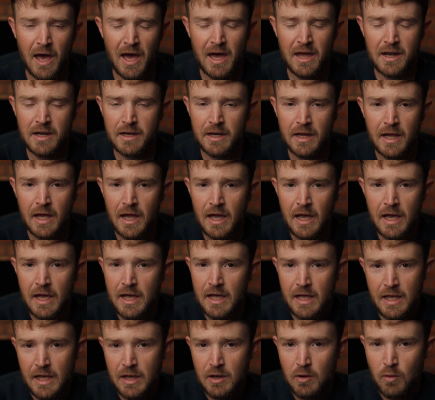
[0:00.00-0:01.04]
And
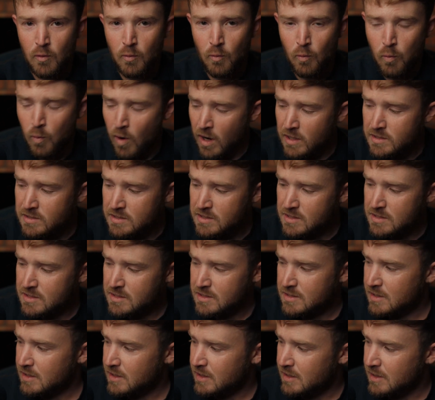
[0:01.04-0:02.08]

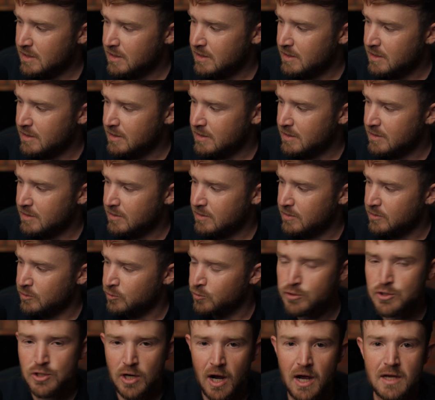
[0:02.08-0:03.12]
once
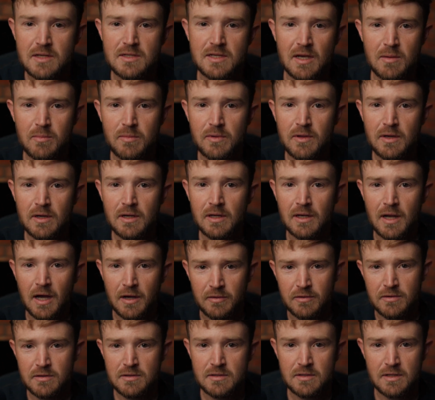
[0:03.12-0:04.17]
you try something like
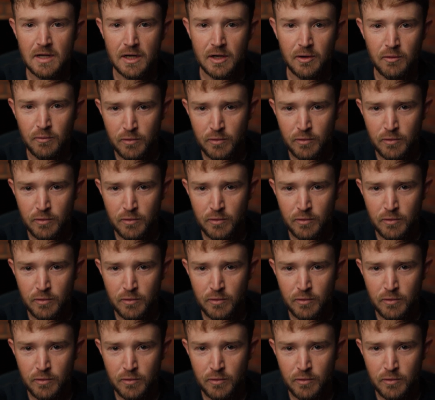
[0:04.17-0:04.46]
this, like a